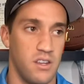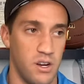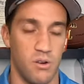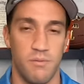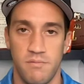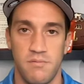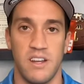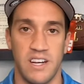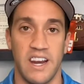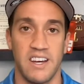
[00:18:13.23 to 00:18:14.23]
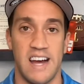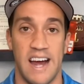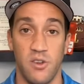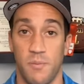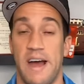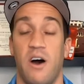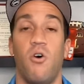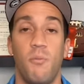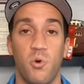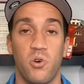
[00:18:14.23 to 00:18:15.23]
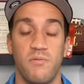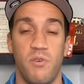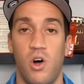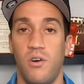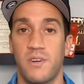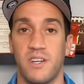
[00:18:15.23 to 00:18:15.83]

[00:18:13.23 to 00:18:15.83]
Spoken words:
You know, getting Tyler Powell more involved,